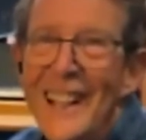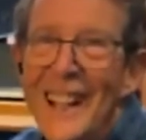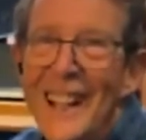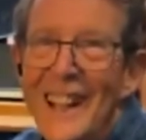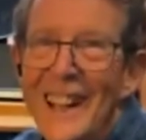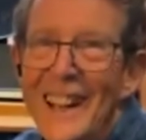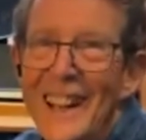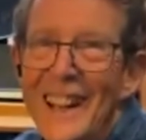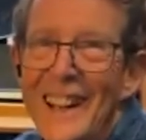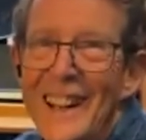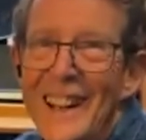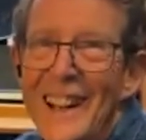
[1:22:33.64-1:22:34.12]

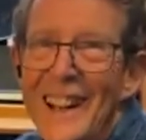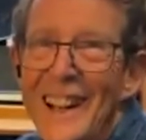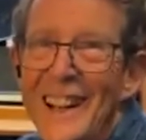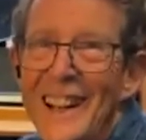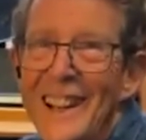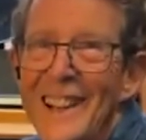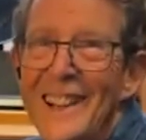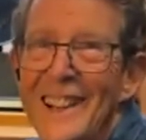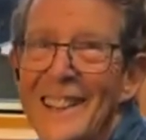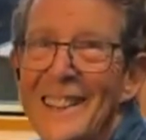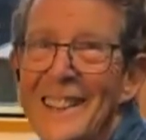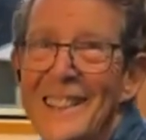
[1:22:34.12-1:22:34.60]
And
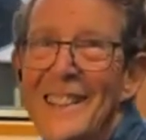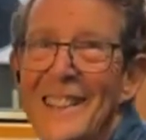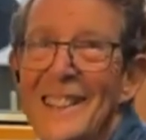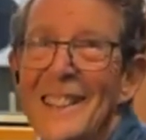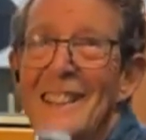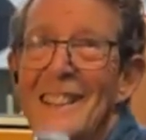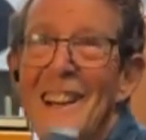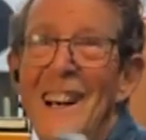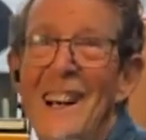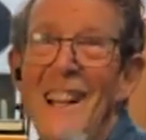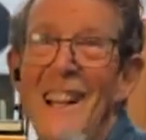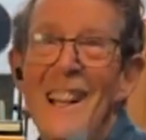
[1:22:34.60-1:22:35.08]

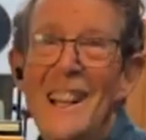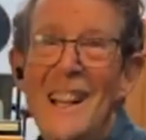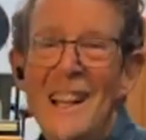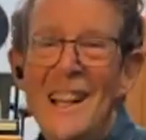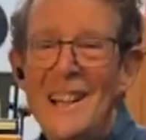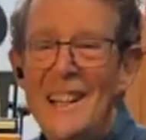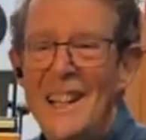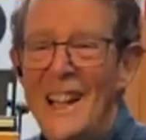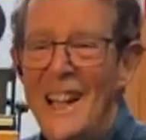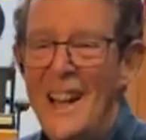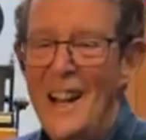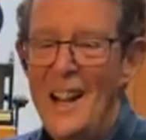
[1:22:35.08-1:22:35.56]
I
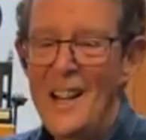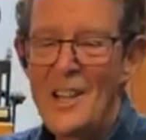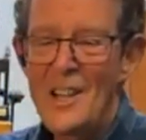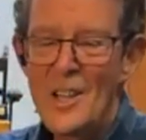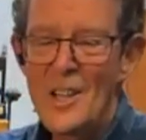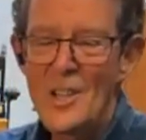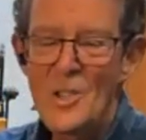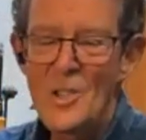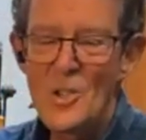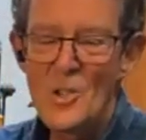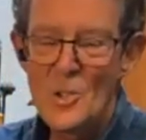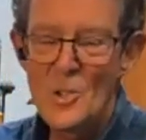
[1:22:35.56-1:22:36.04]
like that. I
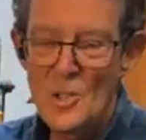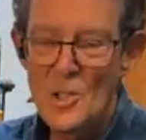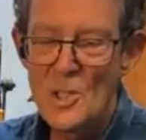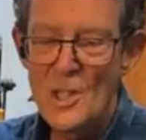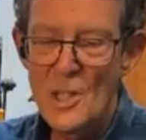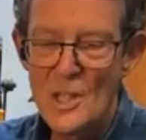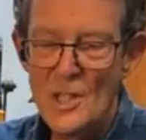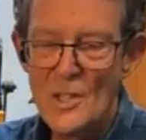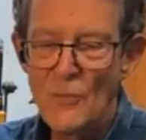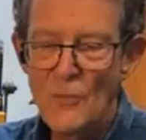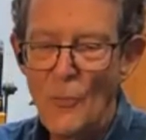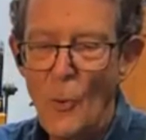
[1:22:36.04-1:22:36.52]
could use
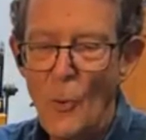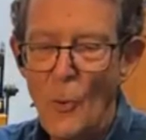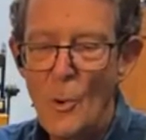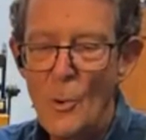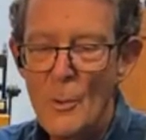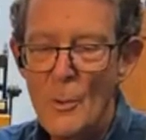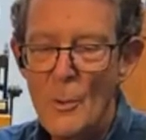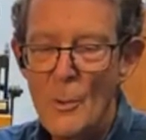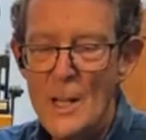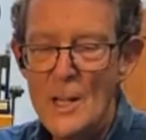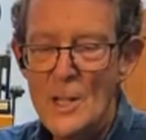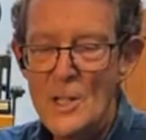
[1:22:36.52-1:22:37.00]
this
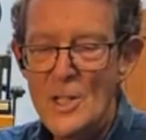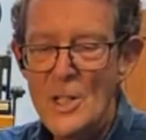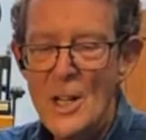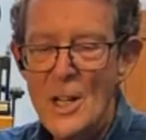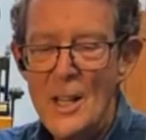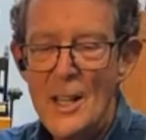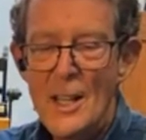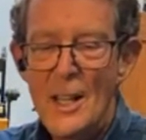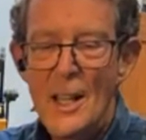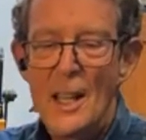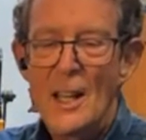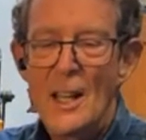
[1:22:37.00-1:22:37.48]

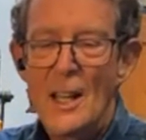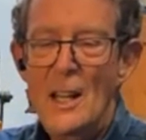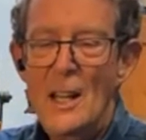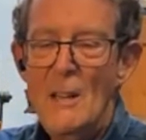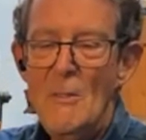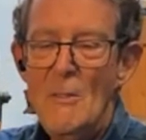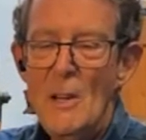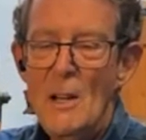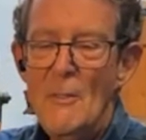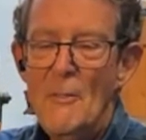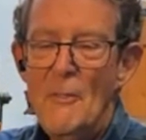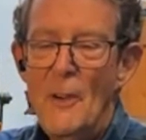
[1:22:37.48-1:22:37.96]
4-inch, and
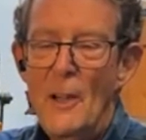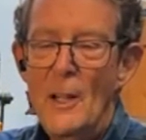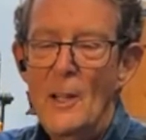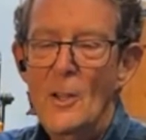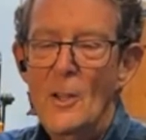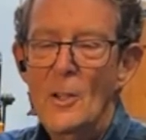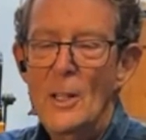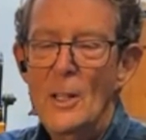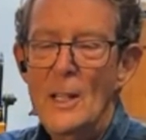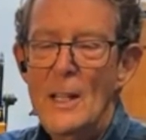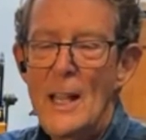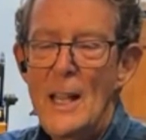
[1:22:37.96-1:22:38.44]
even if
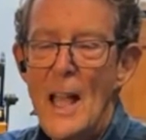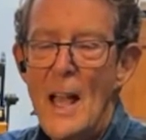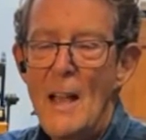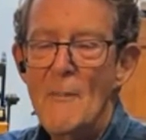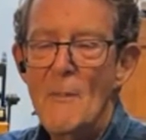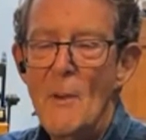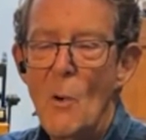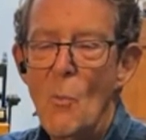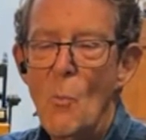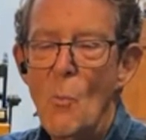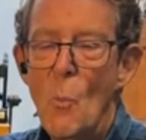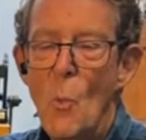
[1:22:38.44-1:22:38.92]
I only
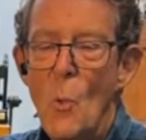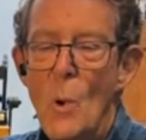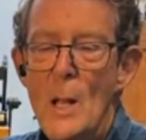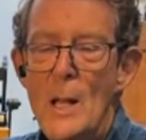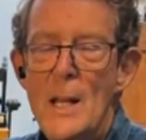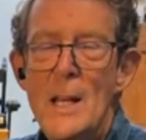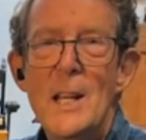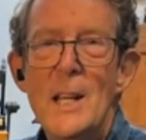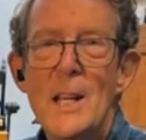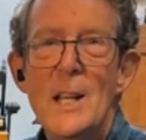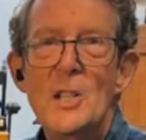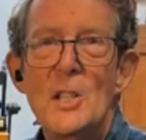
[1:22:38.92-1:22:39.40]
have a
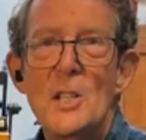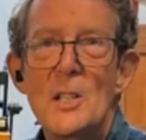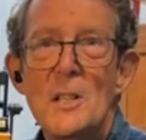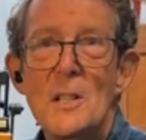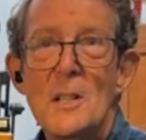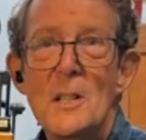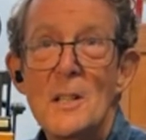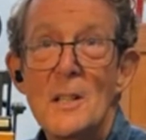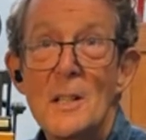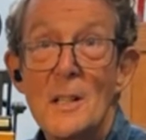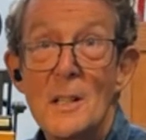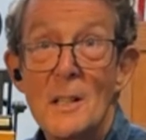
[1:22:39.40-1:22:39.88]

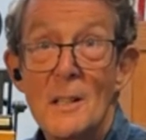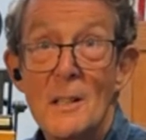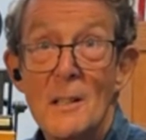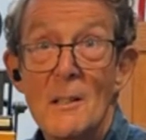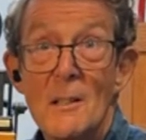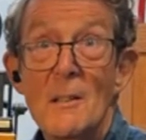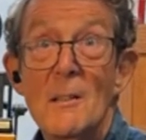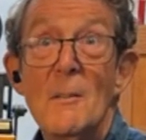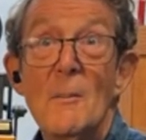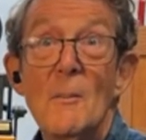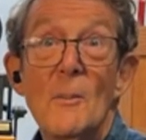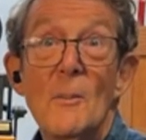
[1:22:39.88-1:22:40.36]
1-inch,
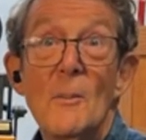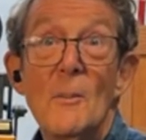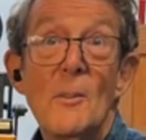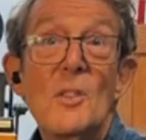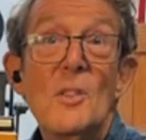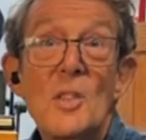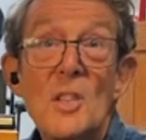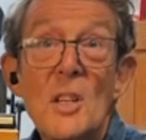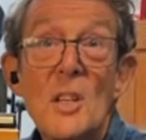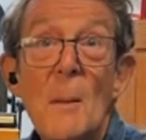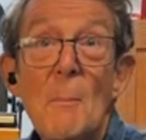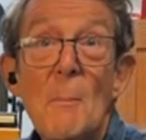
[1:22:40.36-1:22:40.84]

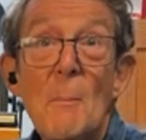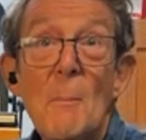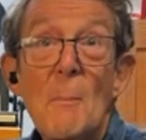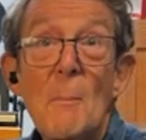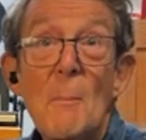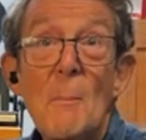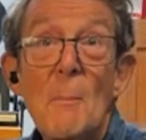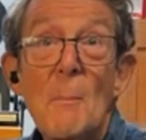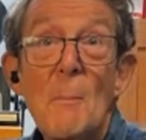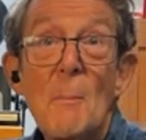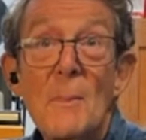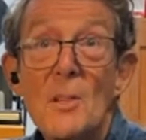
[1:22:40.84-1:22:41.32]

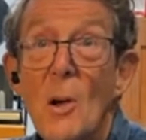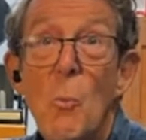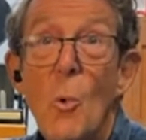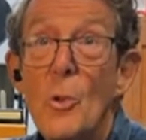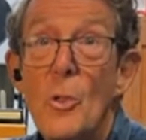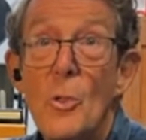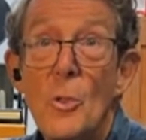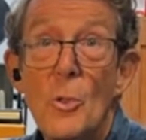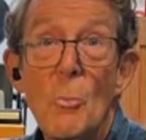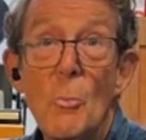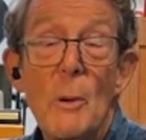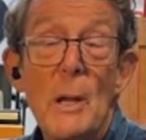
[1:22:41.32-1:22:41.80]

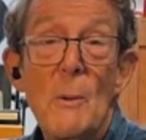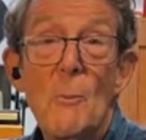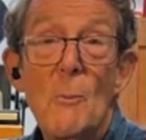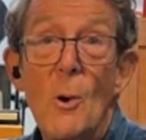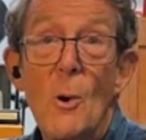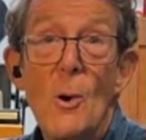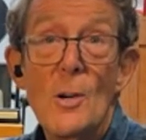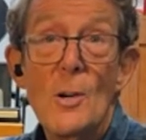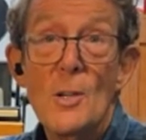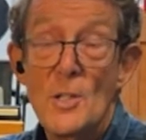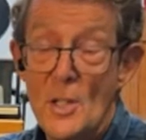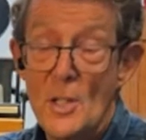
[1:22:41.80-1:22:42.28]

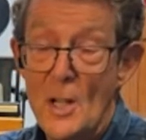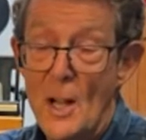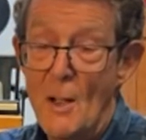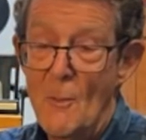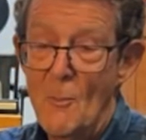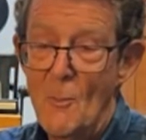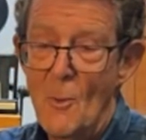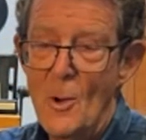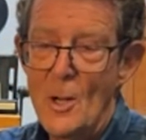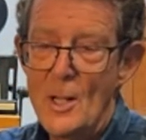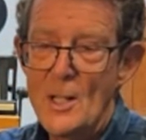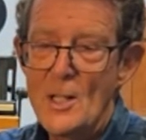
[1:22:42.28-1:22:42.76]
3
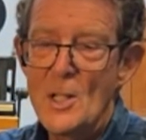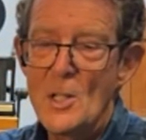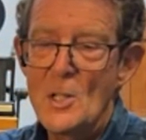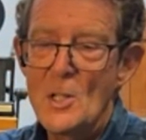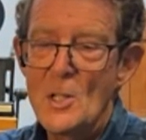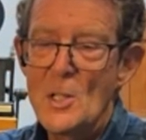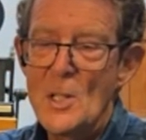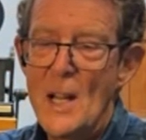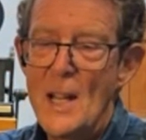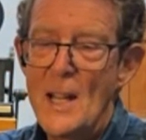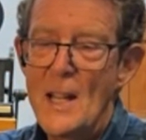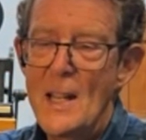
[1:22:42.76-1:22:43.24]
words I
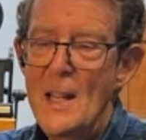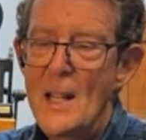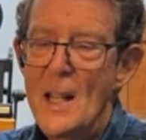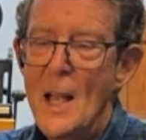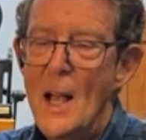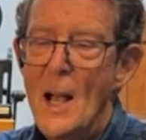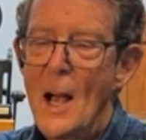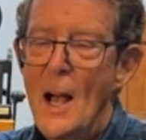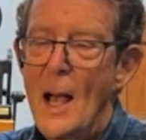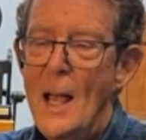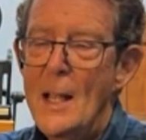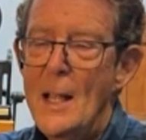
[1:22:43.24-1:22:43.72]
want to
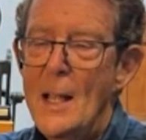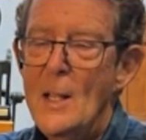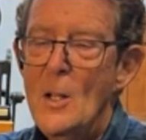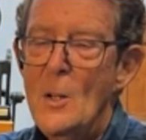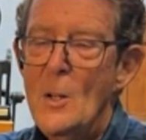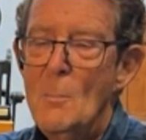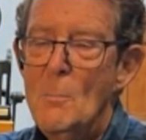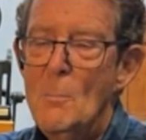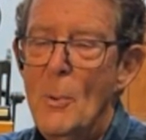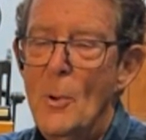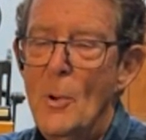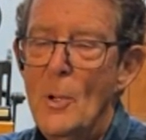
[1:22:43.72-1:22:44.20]
say, I
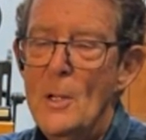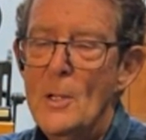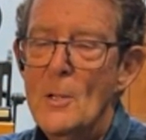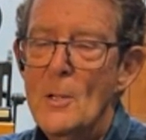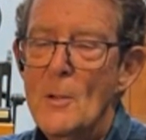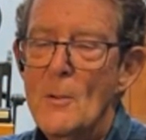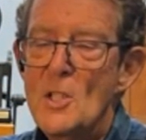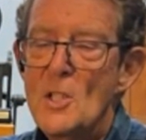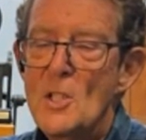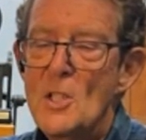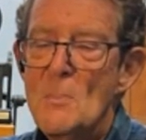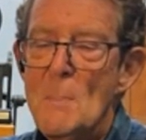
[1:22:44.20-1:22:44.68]
can
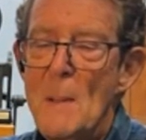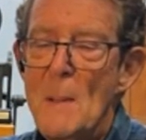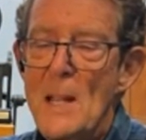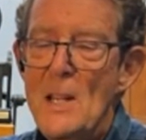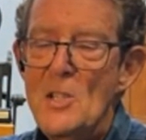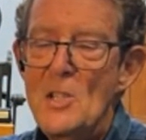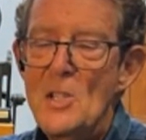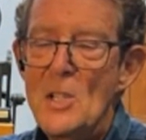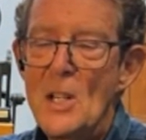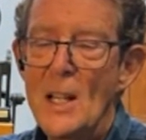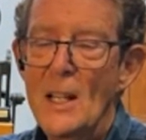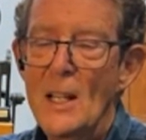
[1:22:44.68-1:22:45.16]
put
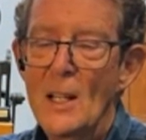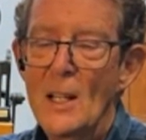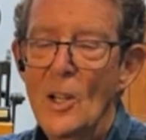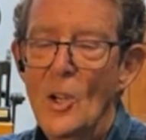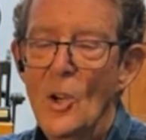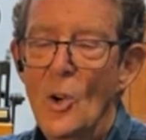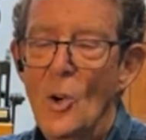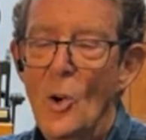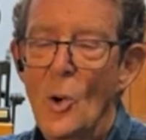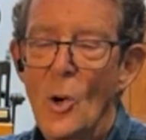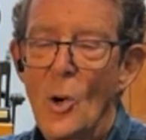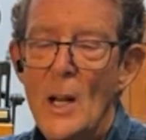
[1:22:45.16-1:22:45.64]

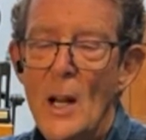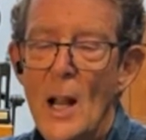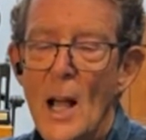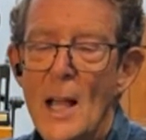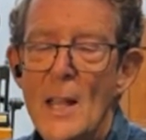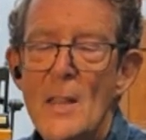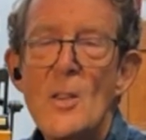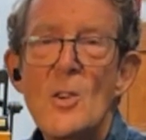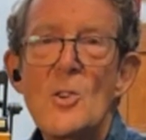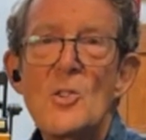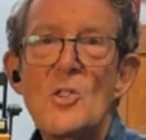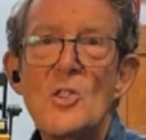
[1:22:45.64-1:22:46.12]
spacing on
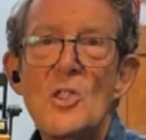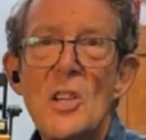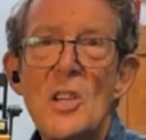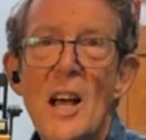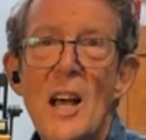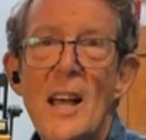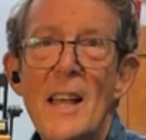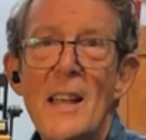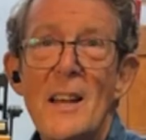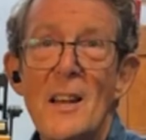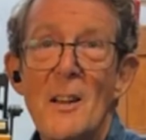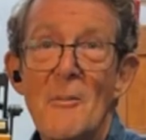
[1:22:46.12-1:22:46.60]
either
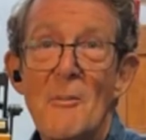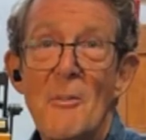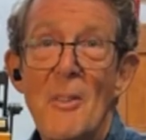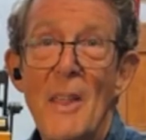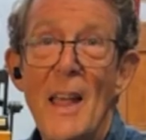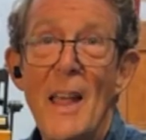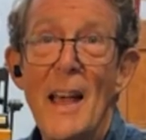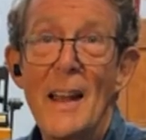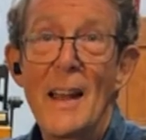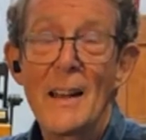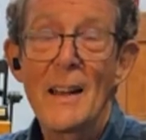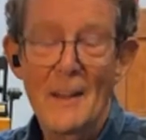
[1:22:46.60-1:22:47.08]
side of
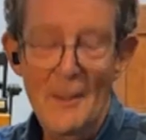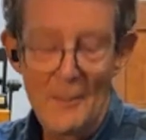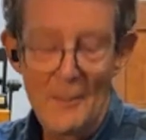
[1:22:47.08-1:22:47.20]
there.